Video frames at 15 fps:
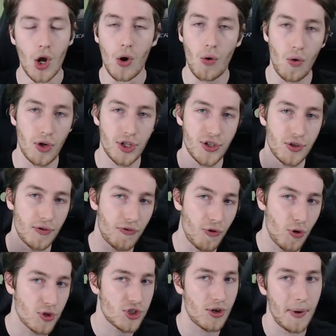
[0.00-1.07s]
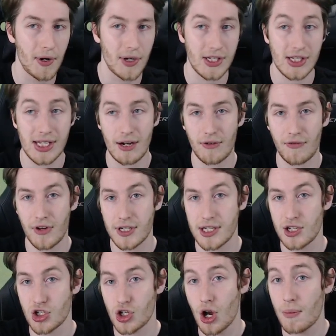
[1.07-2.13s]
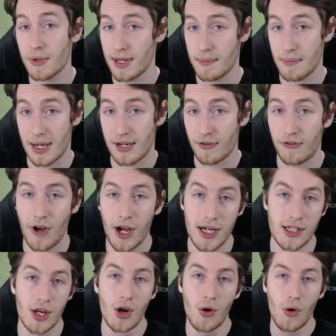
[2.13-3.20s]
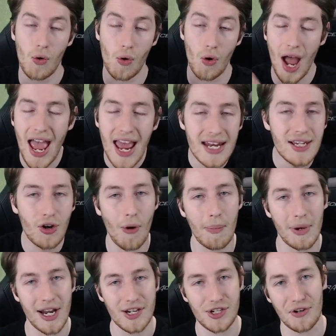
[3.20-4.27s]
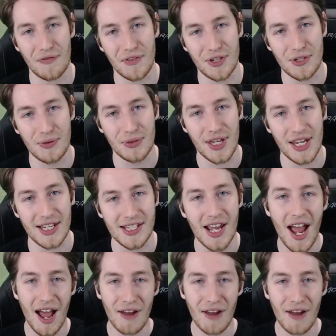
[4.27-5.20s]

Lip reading: Or you can force your opponent to sacrifice an enchantment and then make a fight, or any combination of the 2 things.